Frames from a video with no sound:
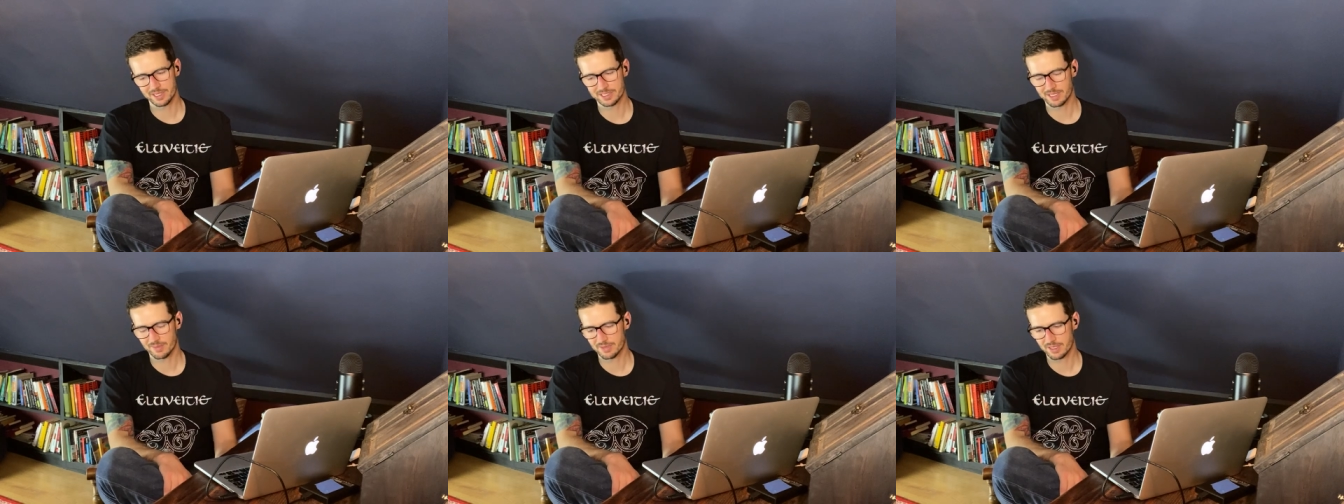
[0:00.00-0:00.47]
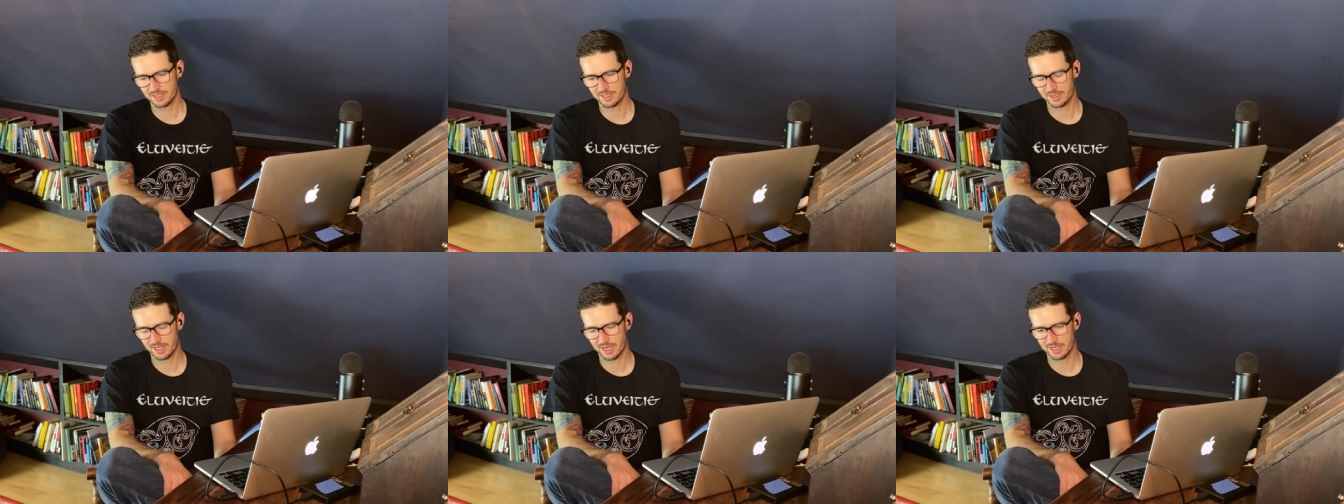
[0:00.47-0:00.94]
but it's
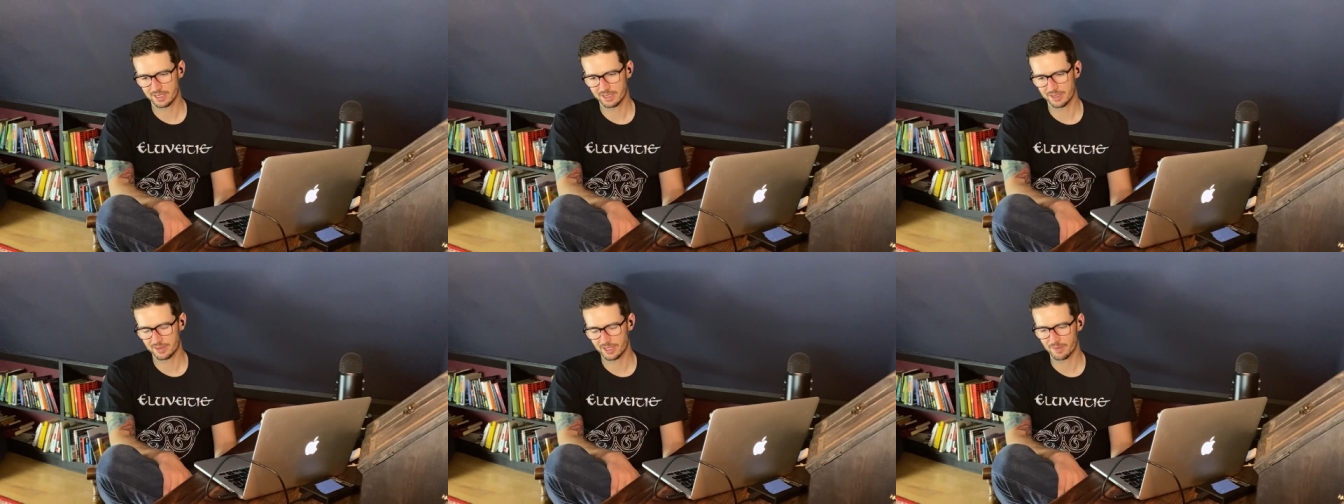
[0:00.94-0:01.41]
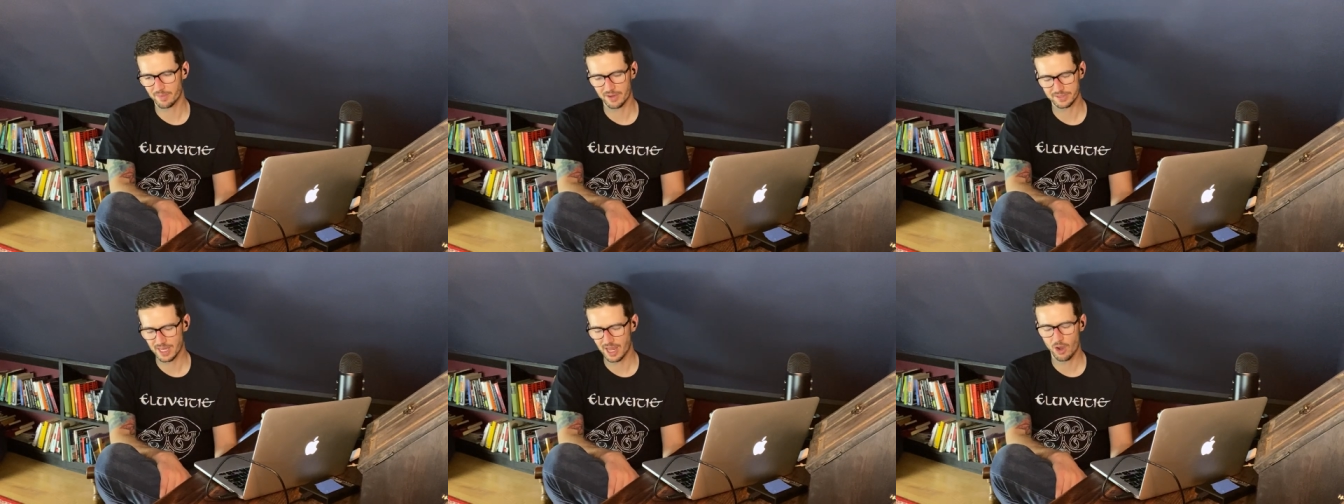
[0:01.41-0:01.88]
something that I need to think
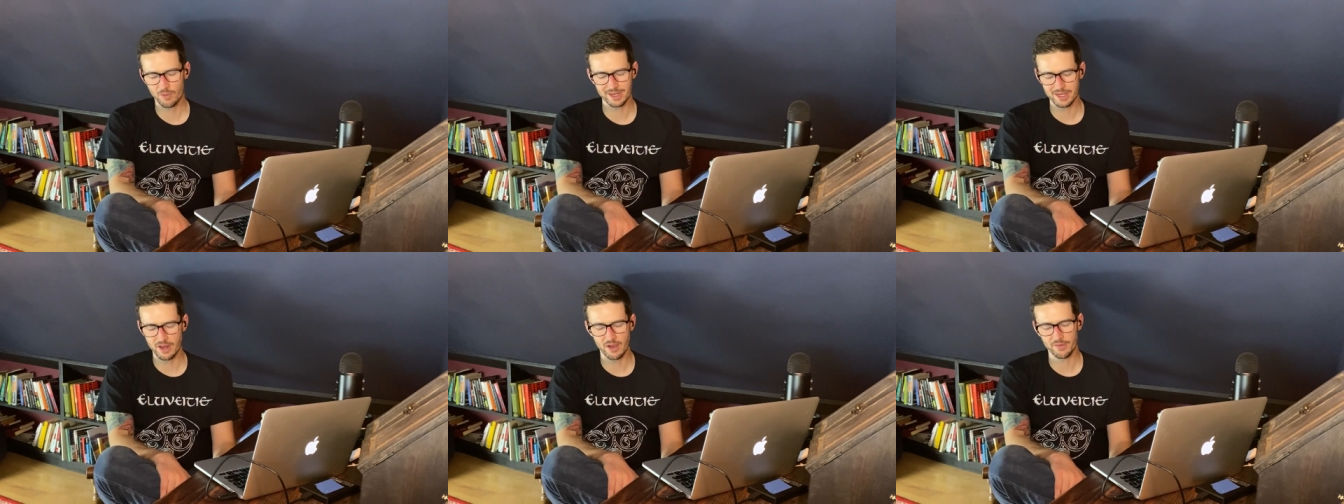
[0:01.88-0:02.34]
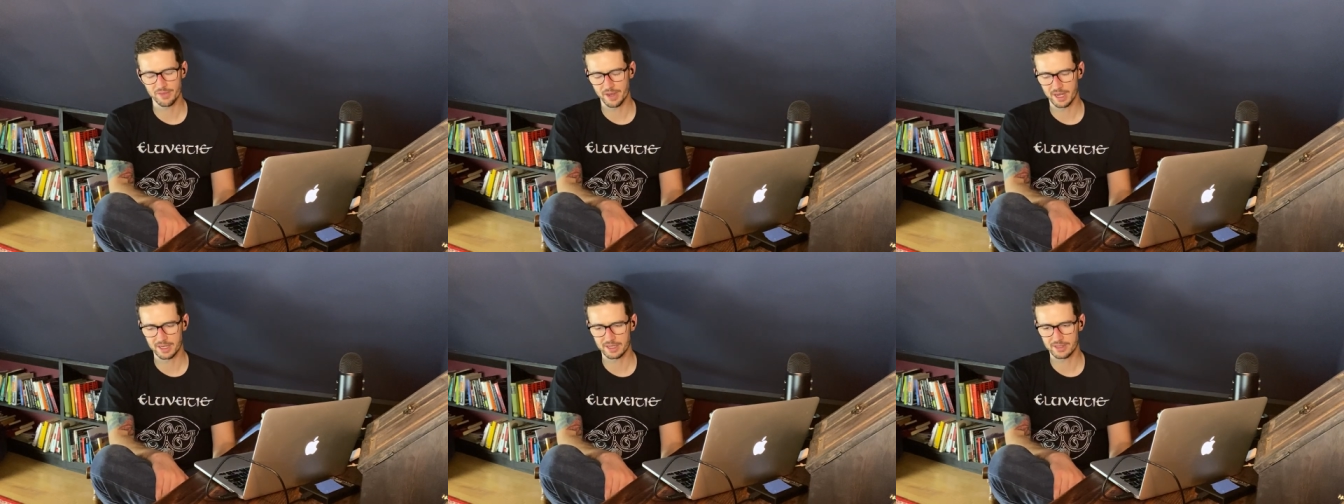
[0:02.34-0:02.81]
about because I already
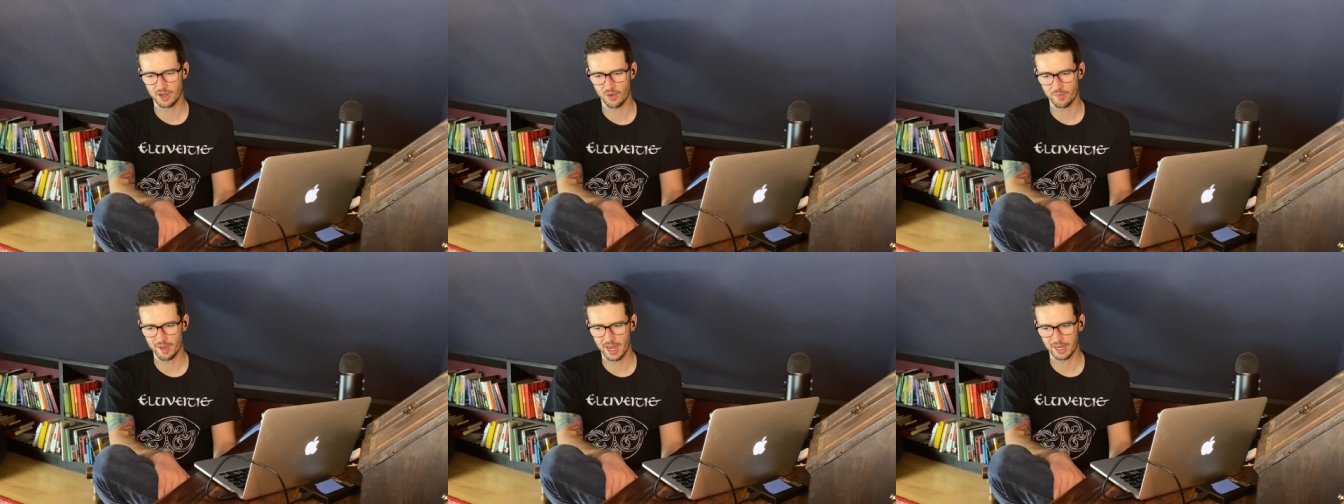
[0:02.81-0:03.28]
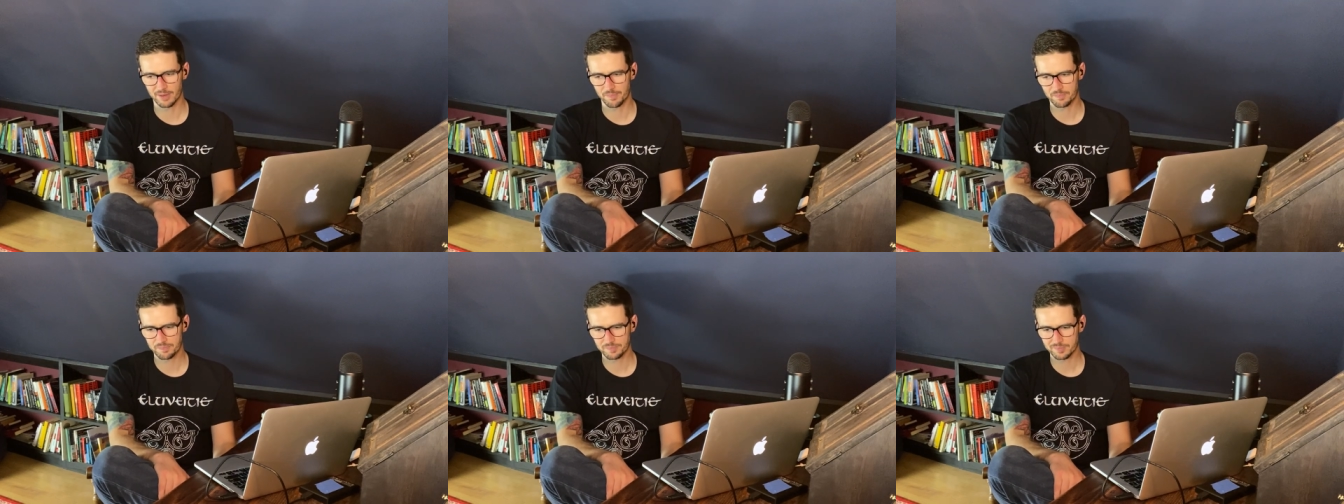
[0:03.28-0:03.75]
know that I need to go
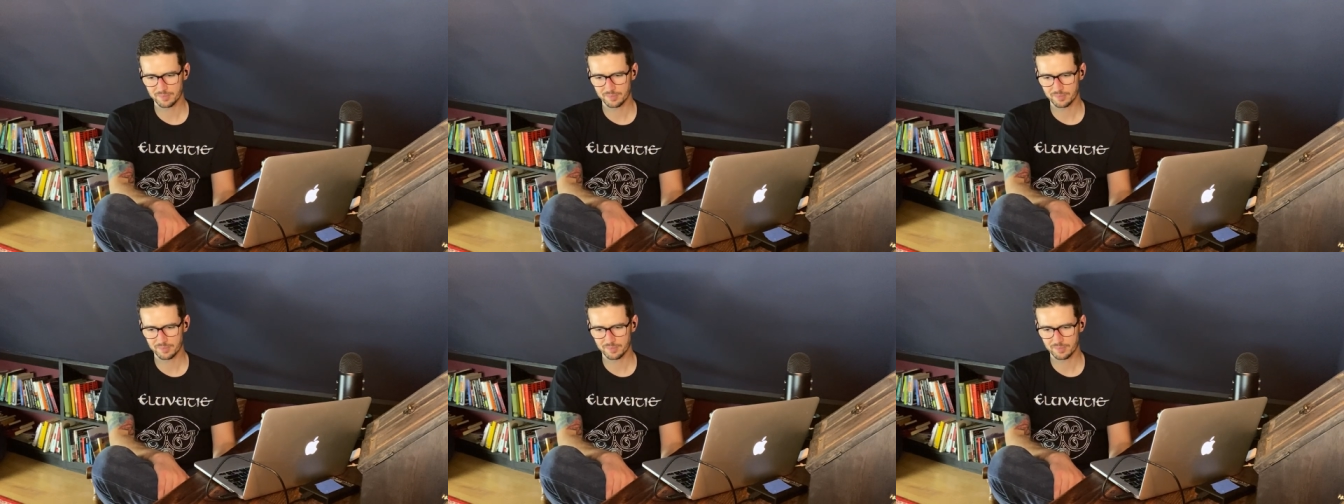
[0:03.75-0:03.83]
back